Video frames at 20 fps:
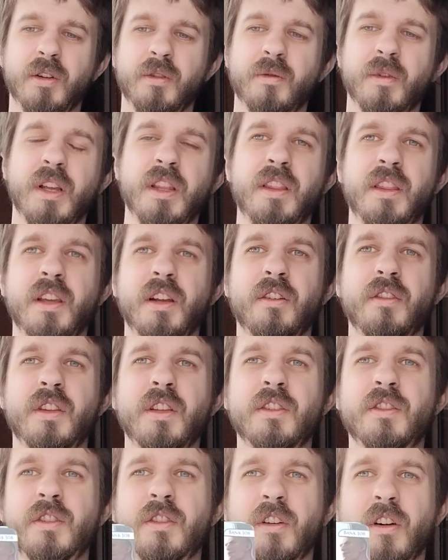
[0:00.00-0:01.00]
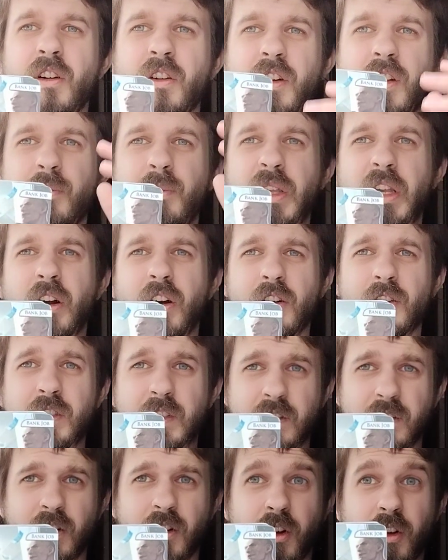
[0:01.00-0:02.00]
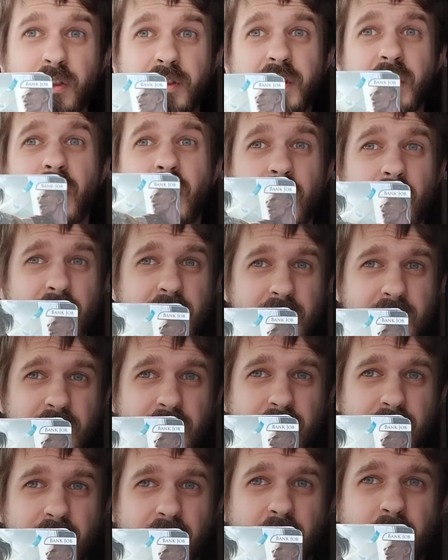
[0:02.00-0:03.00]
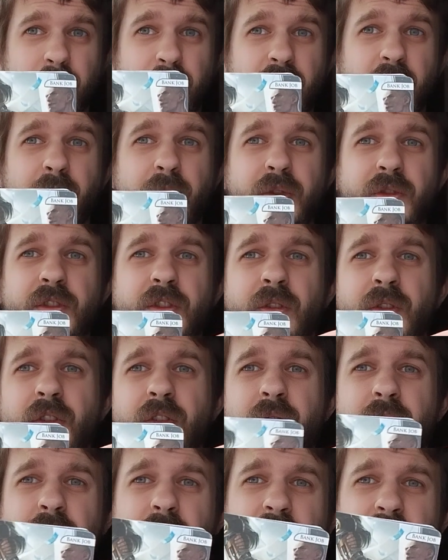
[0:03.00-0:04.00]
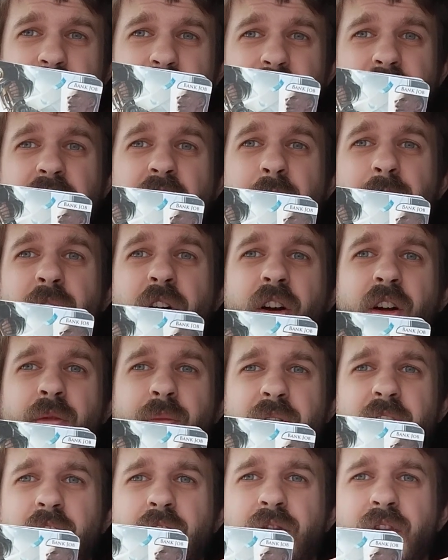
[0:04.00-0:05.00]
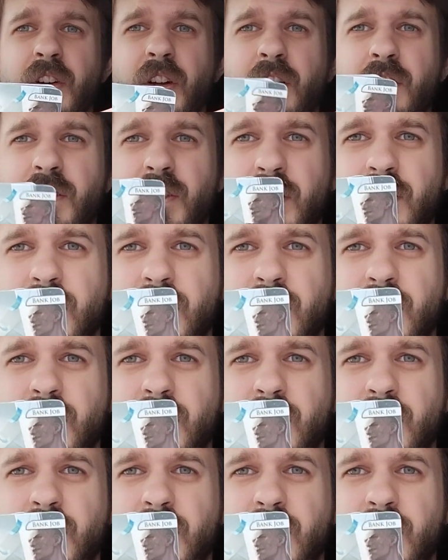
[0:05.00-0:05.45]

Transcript: right there. These are all going to be alt art promos, so it's the same card but different art.